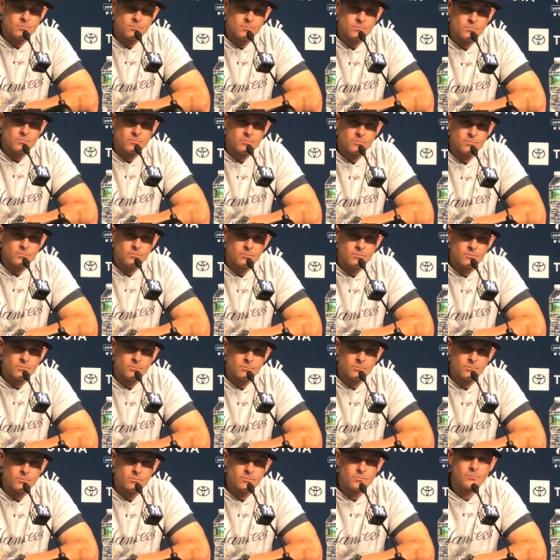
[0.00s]
Does
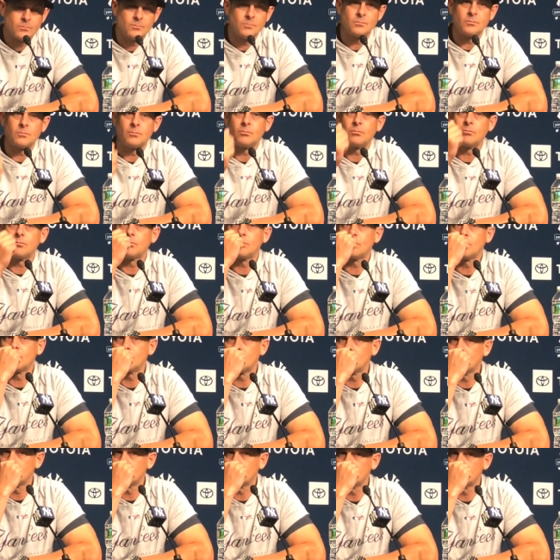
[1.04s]
he stay around
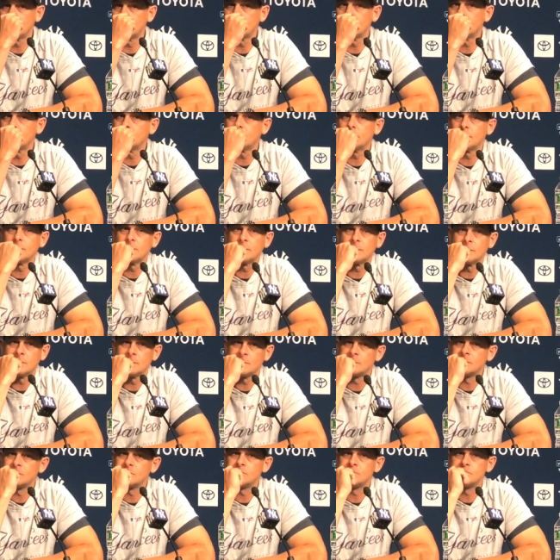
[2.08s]
the team and keep
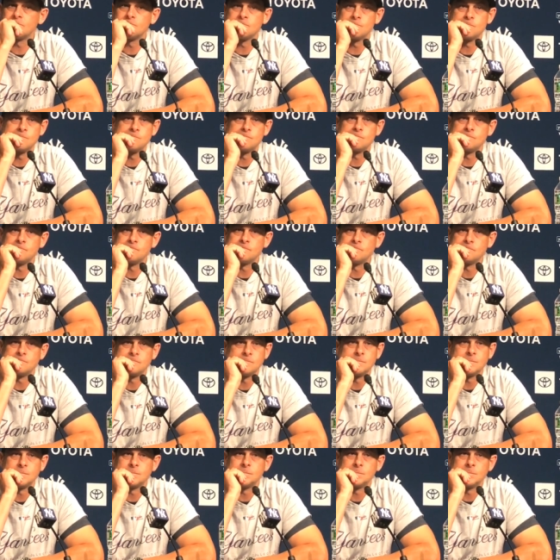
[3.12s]
on doing
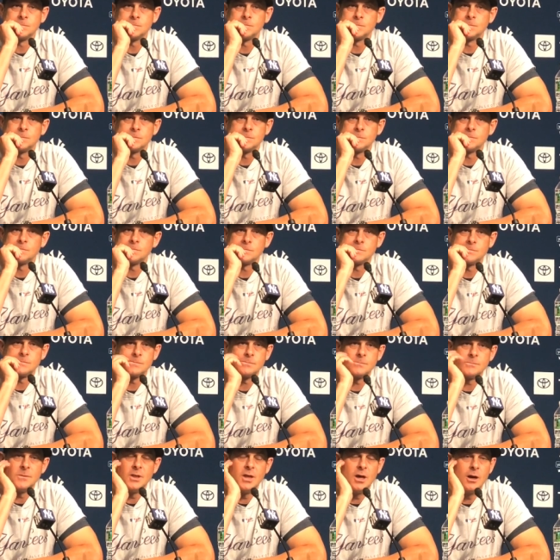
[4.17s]
bullpens in the
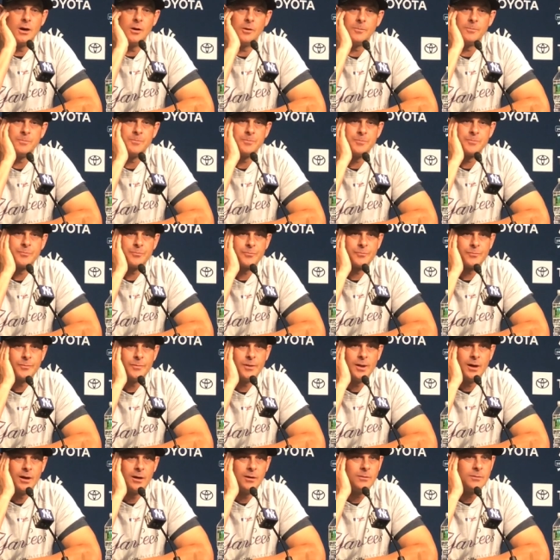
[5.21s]
meantime? No, No?
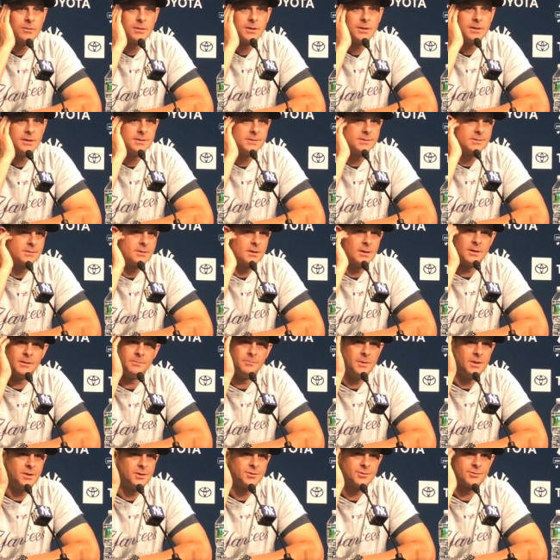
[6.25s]
no. He's
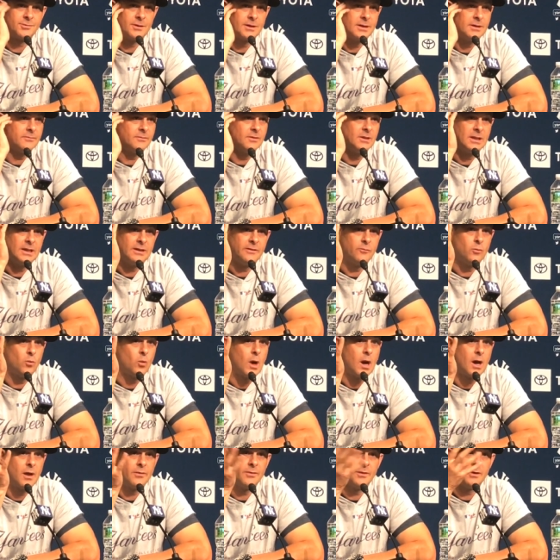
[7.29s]
administrative leave
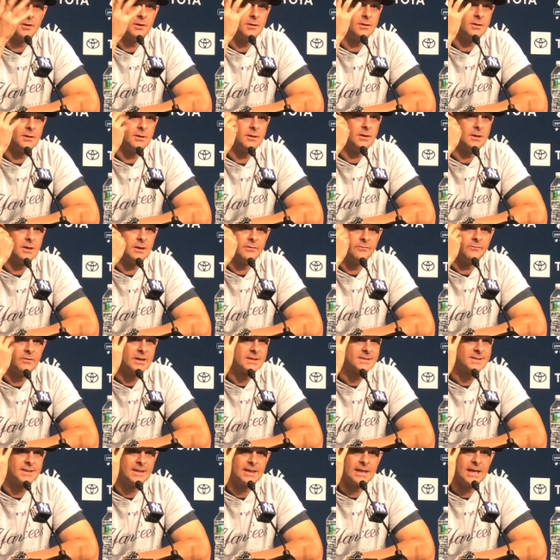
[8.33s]
while the
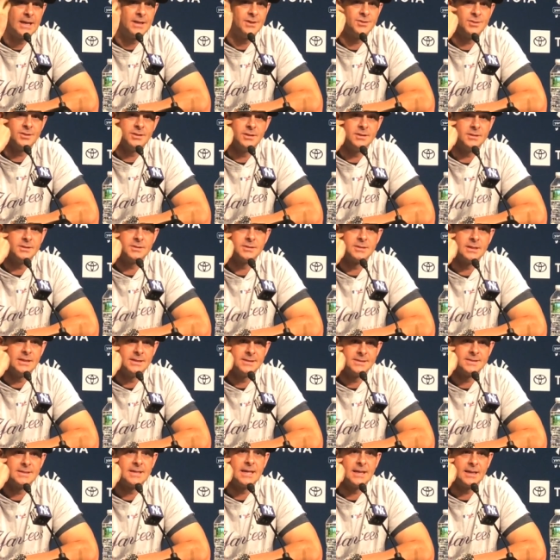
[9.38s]
investigation is,
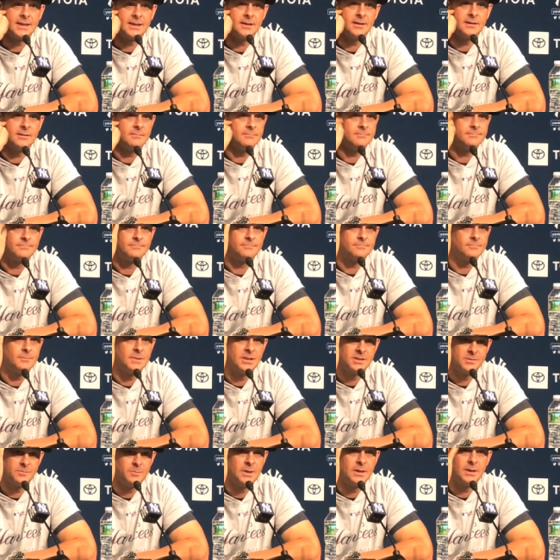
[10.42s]
is taking,
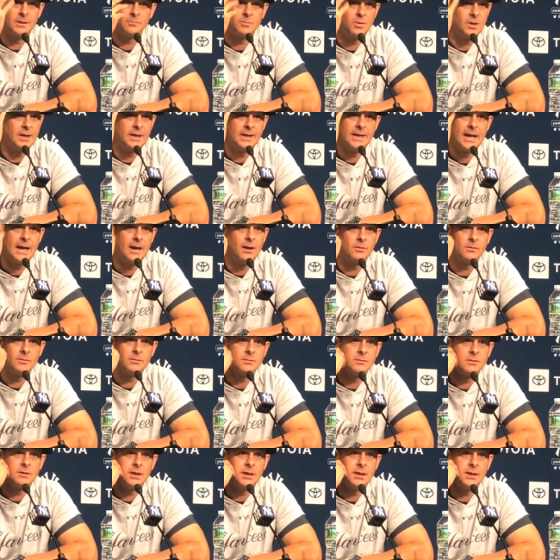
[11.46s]
is being played out.
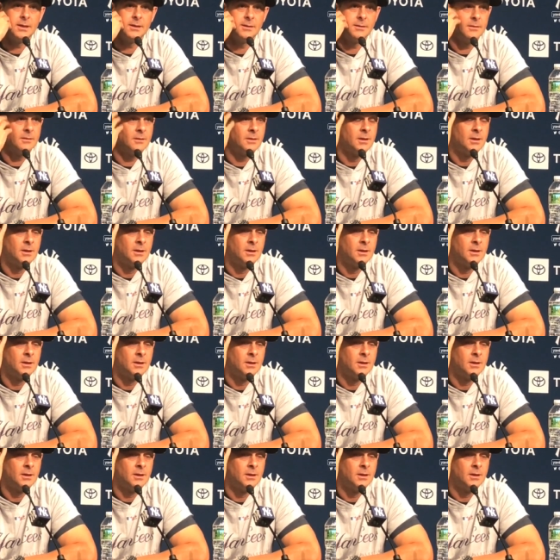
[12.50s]
And